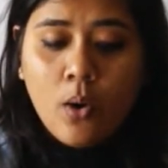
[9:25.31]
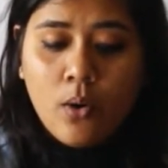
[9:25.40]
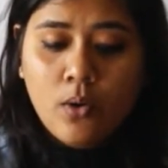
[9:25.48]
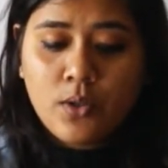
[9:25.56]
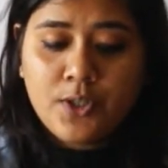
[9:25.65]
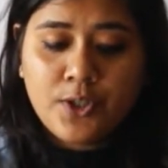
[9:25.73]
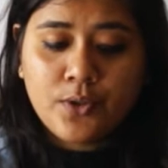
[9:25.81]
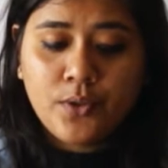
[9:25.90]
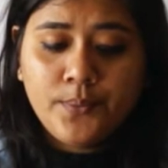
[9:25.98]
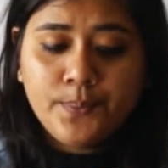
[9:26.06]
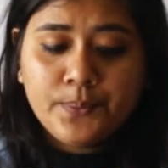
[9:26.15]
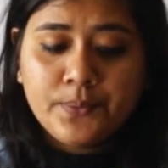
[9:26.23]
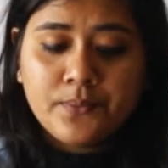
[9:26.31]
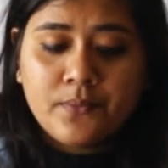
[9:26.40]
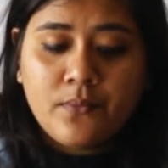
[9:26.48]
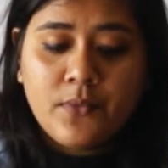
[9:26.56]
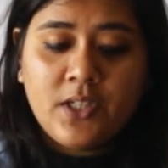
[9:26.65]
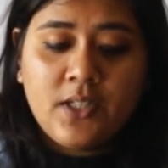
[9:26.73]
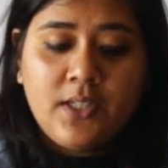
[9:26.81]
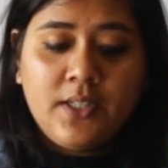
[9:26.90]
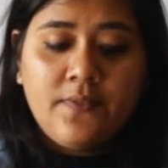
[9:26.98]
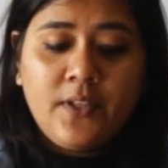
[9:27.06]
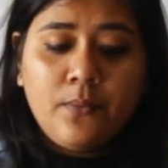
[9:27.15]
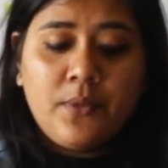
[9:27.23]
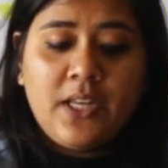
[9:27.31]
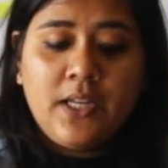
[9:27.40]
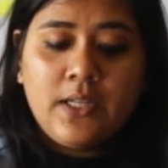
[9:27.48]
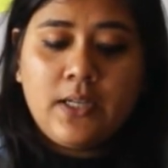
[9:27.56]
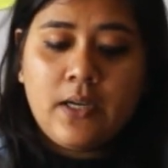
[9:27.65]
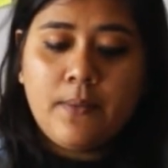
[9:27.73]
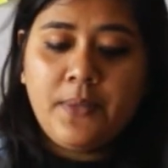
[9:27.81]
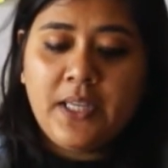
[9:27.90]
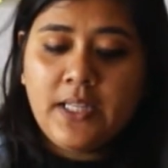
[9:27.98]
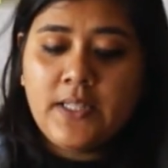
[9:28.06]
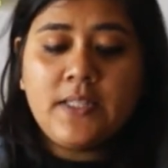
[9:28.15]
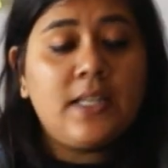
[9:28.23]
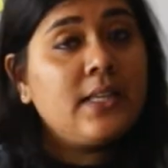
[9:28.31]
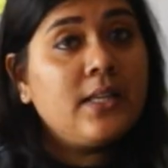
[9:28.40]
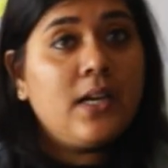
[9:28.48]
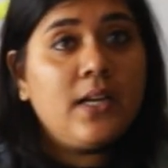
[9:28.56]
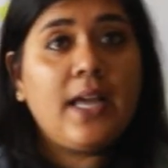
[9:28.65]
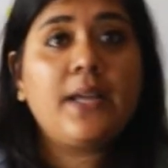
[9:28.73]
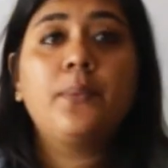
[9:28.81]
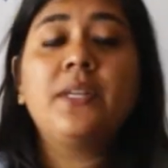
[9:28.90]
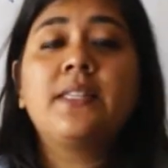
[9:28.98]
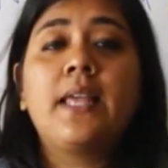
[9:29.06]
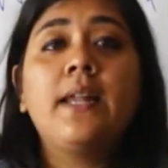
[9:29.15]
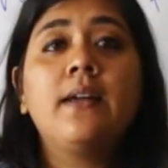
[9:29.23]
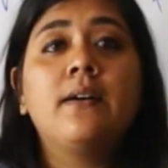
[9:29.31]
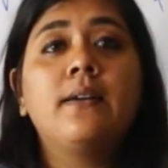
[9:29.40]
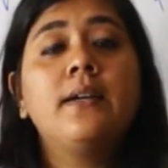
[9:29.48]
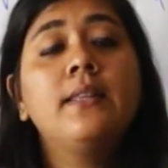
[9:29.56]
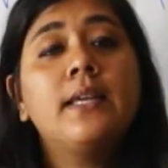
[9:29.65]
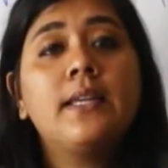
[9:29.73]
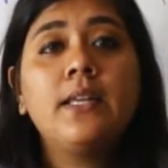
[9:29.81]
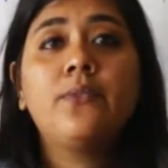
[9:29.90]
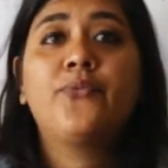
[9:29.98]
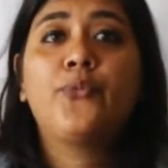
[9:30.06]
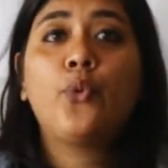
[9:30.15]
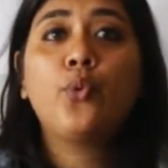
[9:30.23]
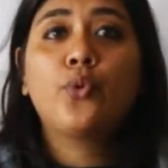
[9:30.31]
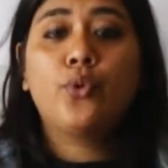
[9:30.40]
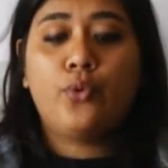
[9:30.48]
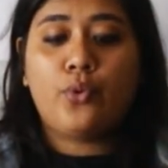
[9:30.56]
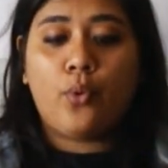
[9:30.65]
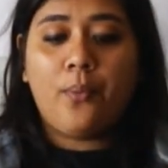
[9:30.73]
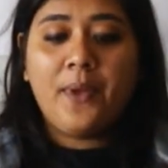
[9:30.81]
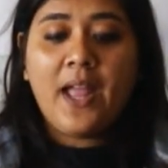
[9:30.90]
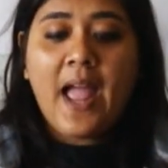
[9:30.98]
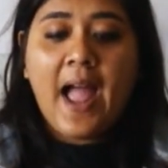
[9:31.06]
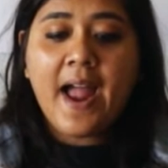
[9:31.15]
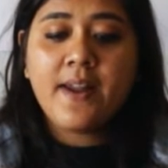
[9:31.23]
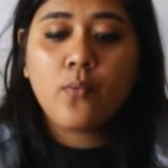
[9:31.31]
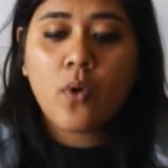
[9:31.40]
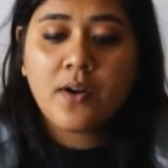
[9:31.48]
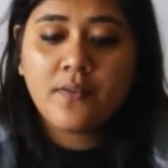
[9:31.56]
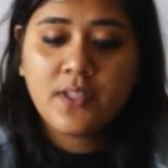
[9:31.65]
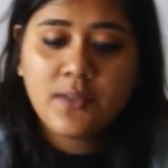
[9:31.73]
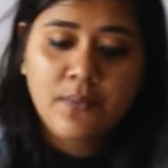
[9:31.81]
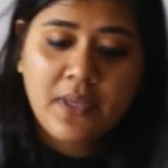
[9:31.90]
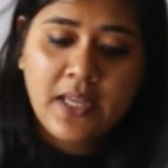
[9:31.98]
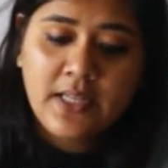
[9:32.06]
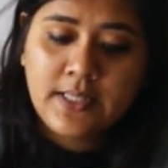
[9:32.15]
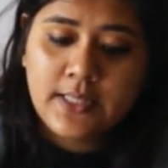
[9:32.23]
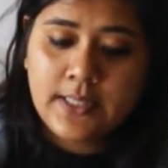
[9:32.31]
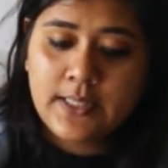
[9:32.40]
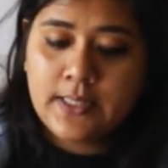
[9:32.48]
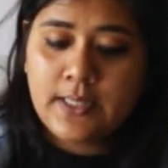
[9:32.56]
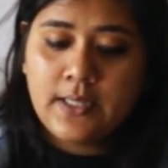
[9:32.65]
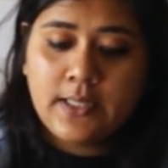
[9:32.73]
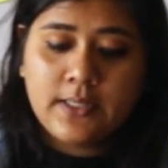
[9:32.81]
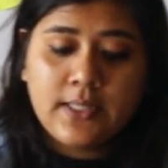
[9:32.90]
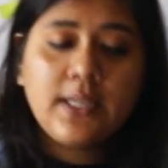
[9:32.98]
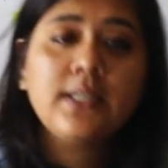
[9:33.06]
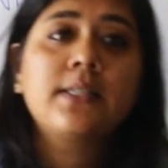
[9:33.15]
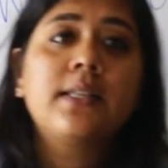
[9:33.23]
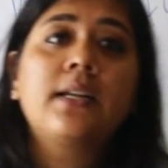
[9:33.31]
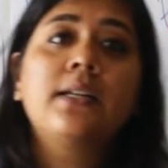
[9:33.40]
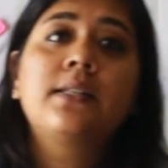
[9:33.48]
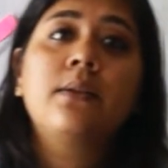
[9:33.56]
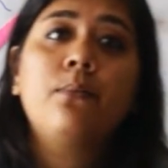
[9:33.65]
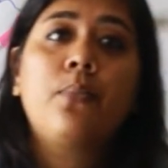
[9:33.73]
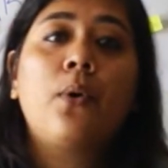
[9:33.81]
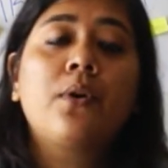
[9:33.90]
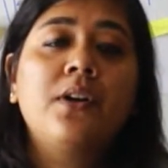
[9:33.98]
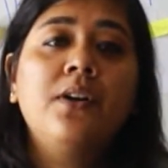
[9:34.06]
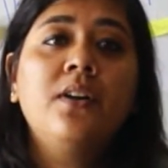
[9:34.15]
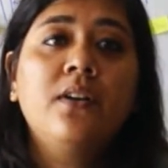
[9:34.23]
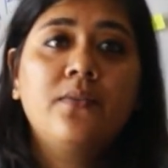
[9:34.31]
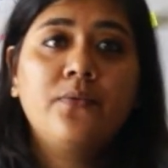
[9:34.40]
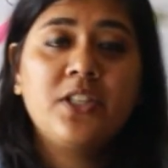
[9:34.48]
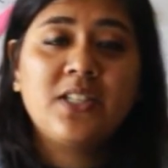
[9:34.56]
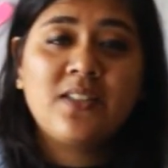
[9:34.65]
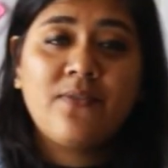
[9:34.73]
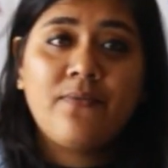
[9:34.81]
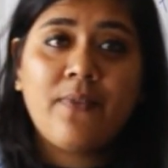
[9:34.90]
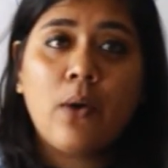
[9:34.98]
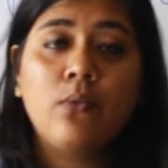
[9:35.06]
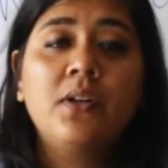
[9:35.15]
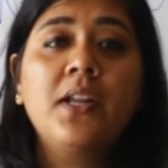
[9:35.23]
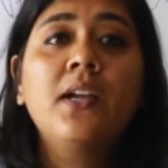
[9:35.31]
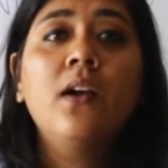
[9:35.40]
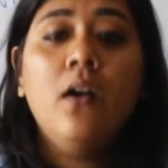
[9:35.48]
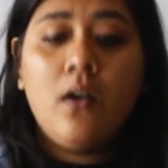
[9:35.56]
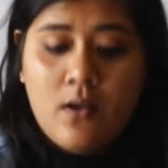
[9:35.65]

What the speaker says: Also, the living beings need, like we said earlier, they need food to grow. And one of the main things that is important, which is the founding